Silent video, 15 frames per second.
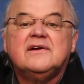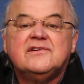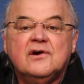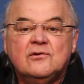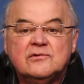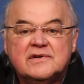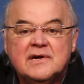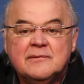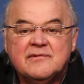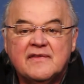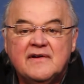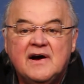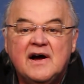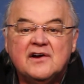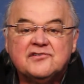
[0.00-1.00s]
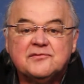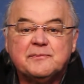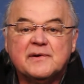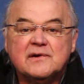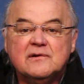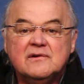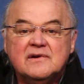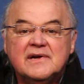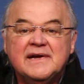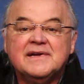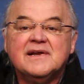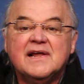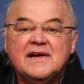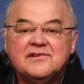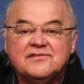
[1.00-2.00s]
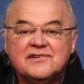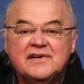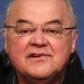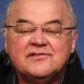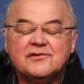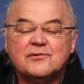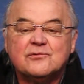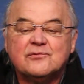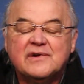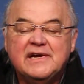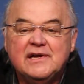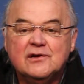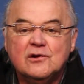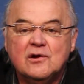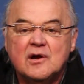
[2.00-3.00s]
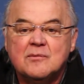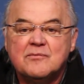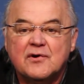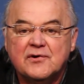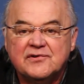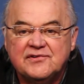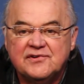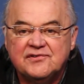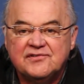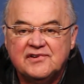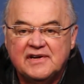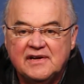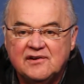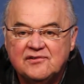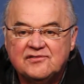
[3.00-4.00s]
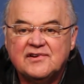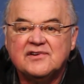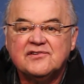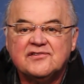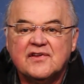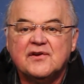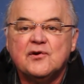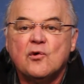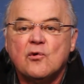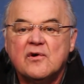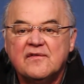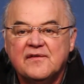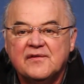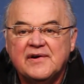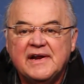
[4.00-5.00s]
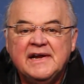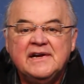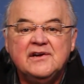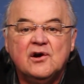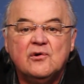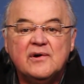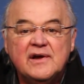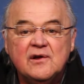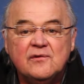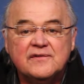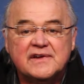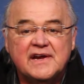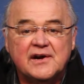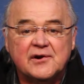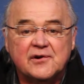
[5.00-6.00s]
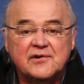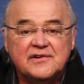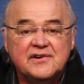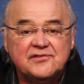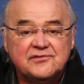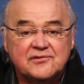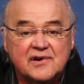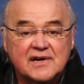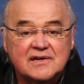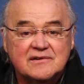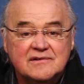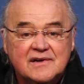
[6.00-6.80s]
Don't come to the hospital unless it's a real emergency, says the Northern Inyo Healthcare District.